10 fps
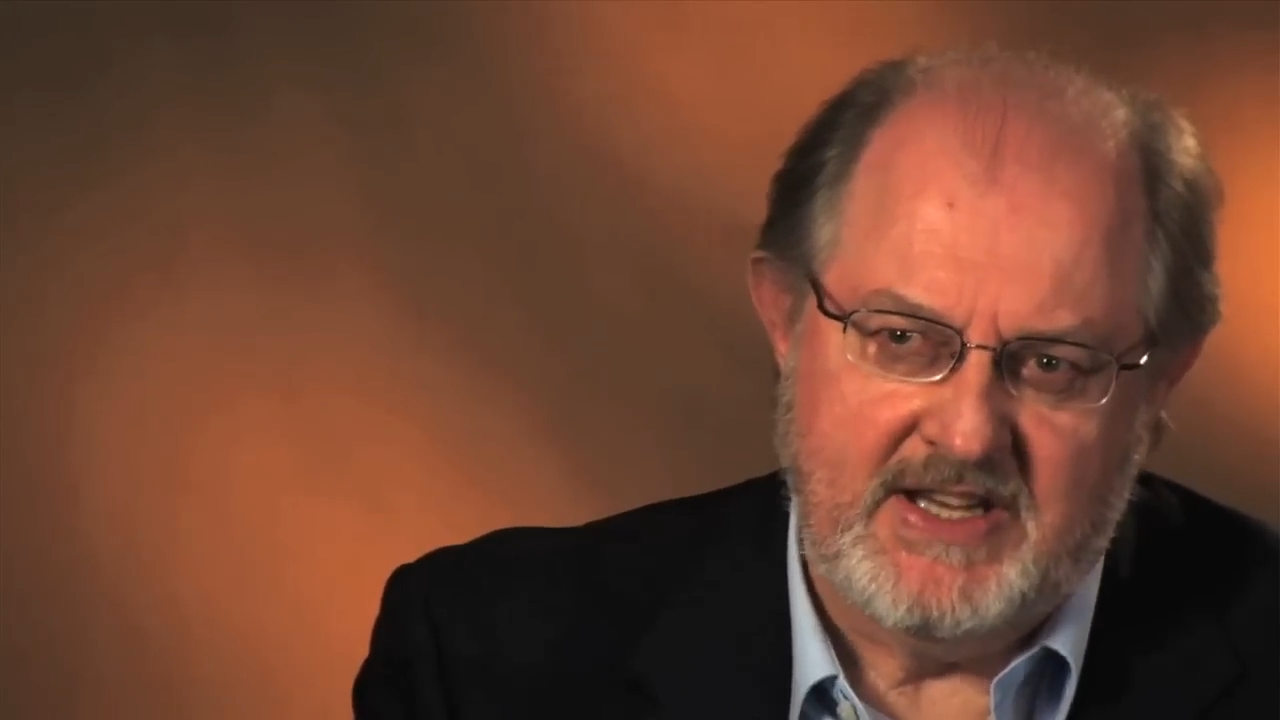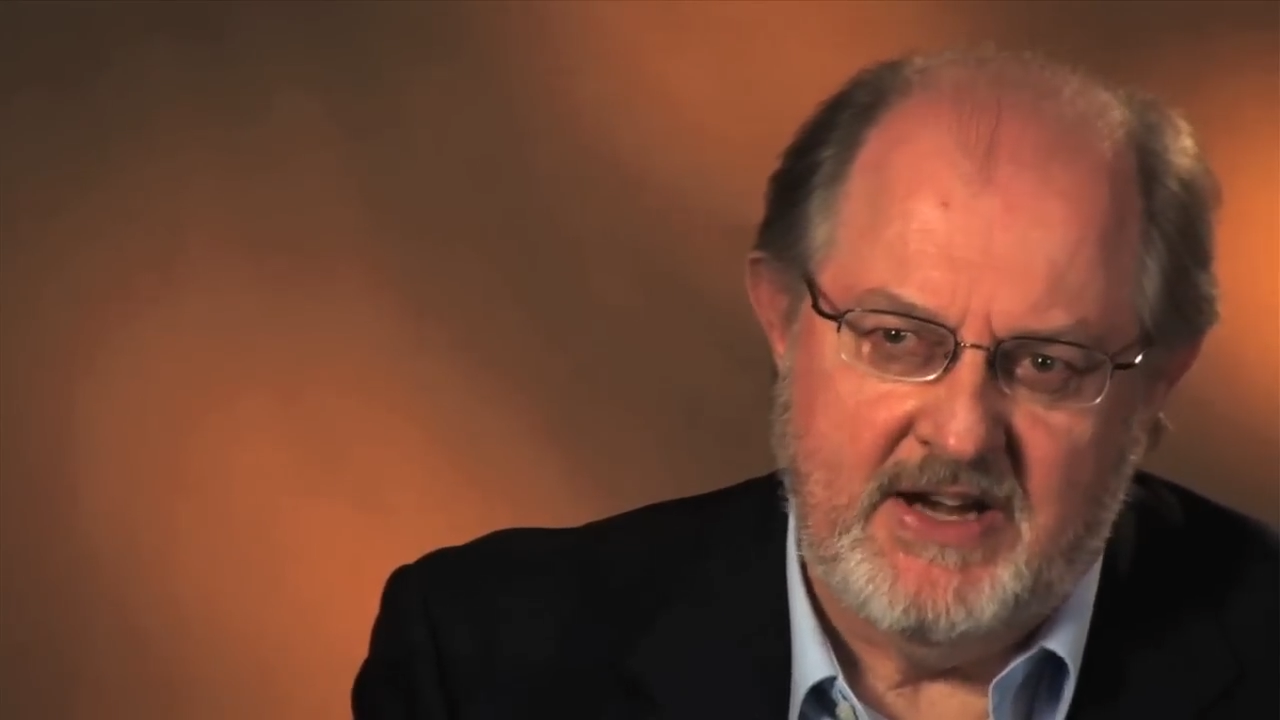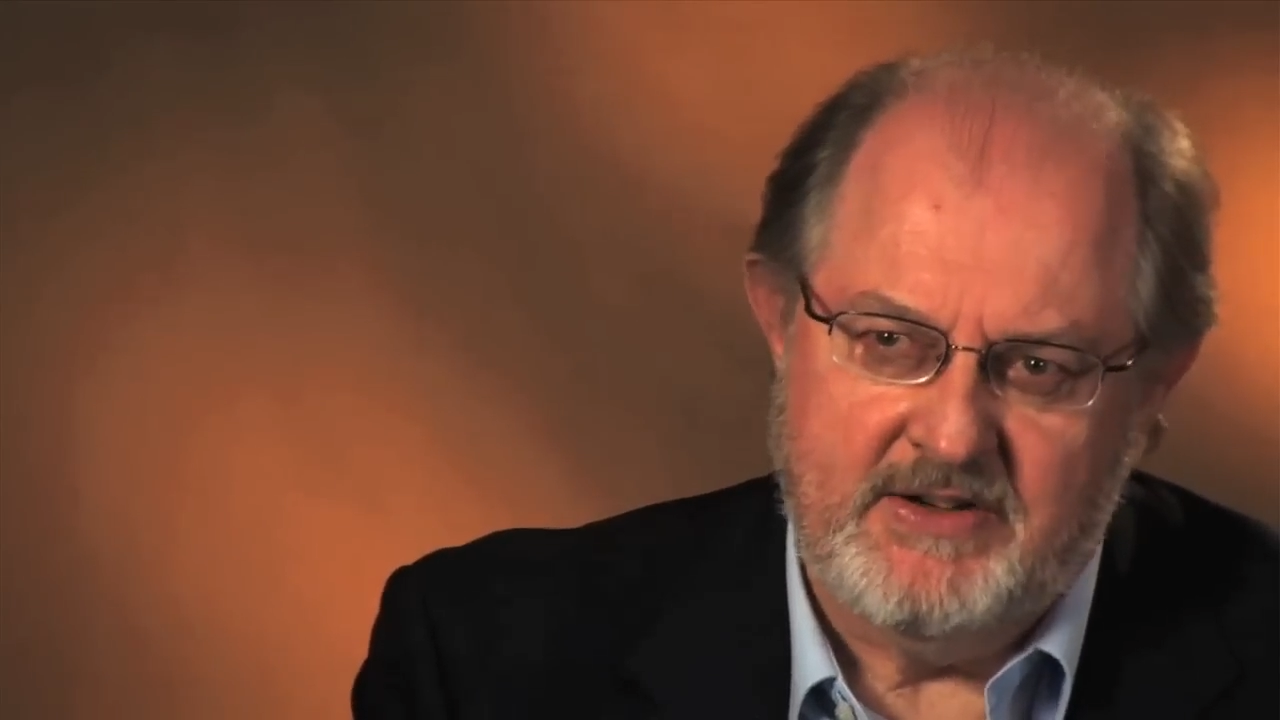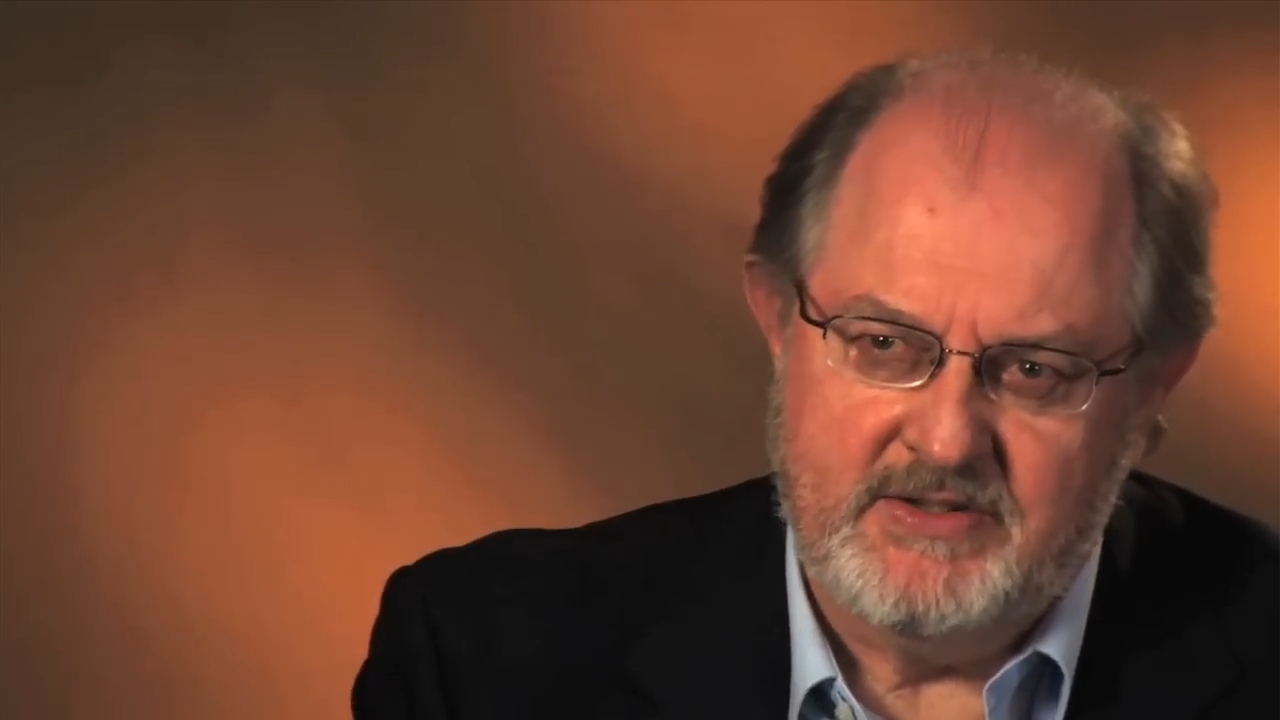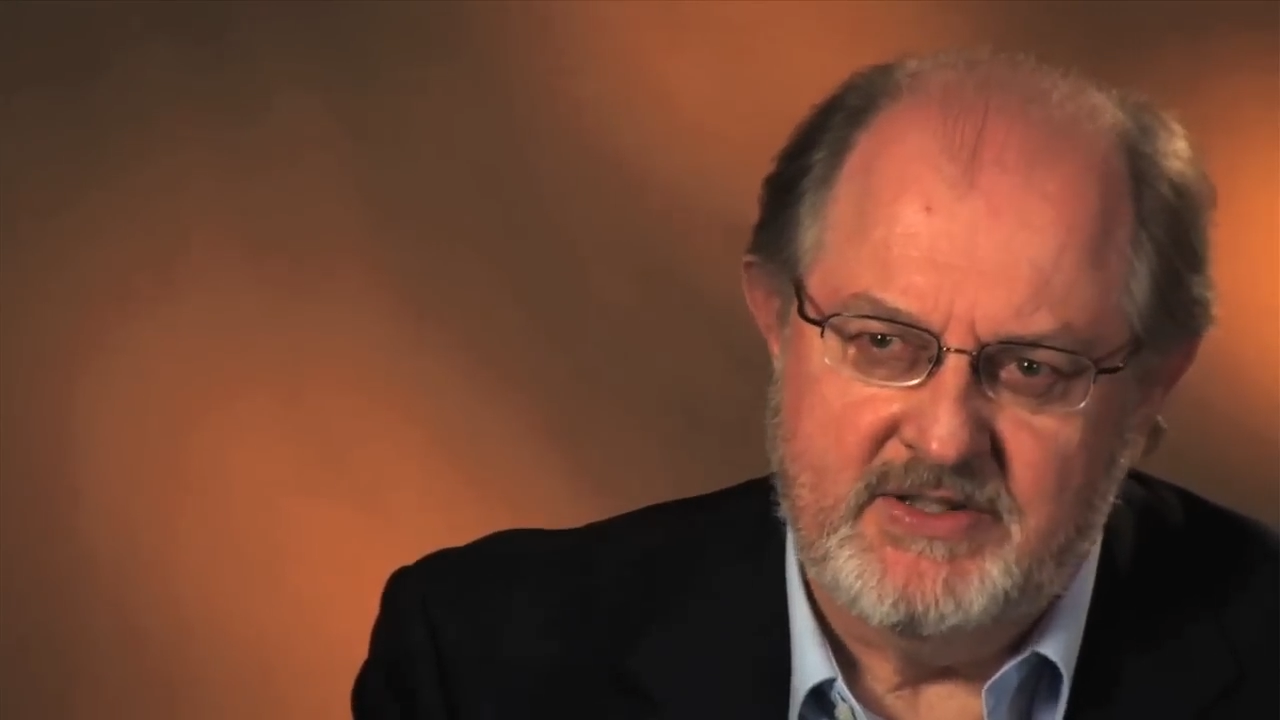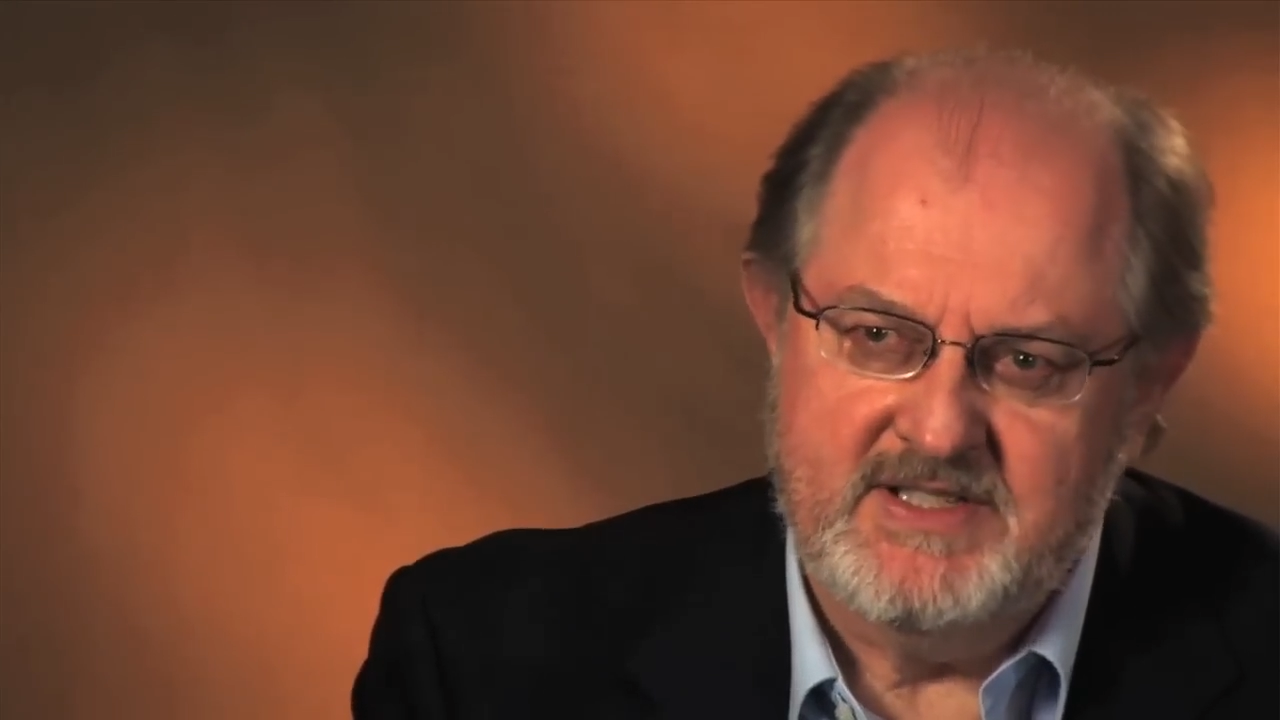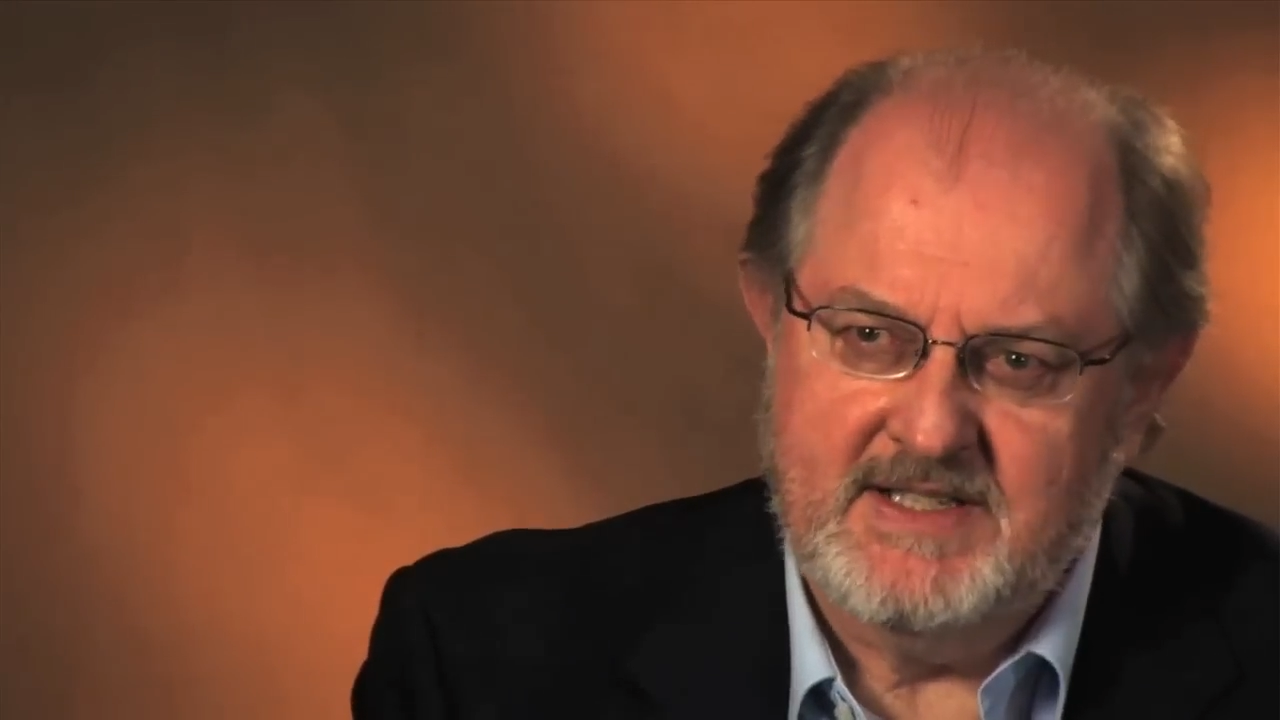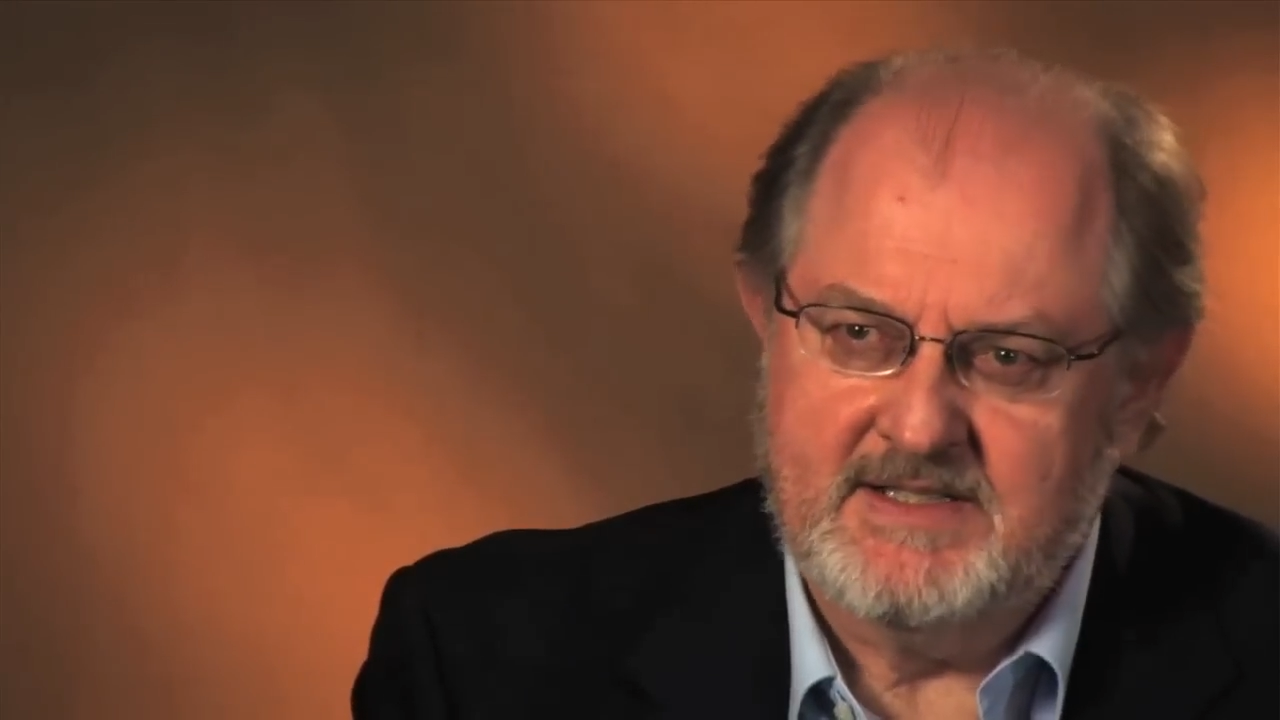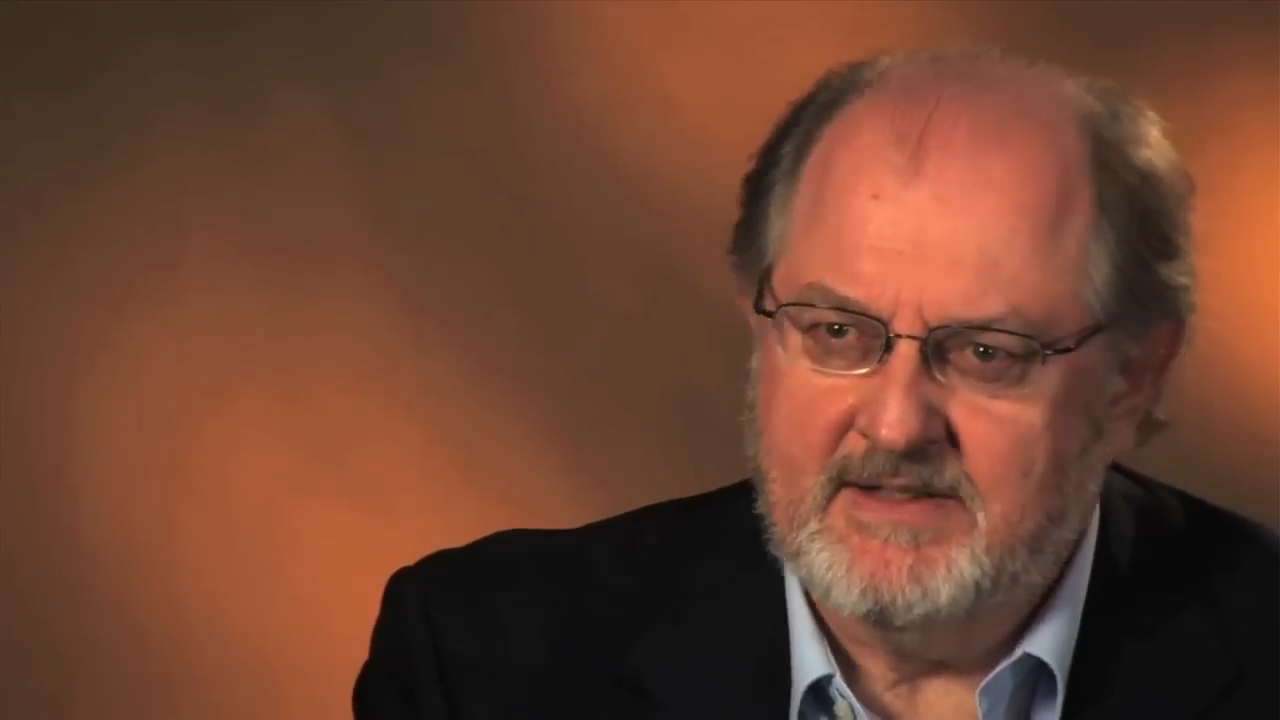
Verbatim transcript: characteristics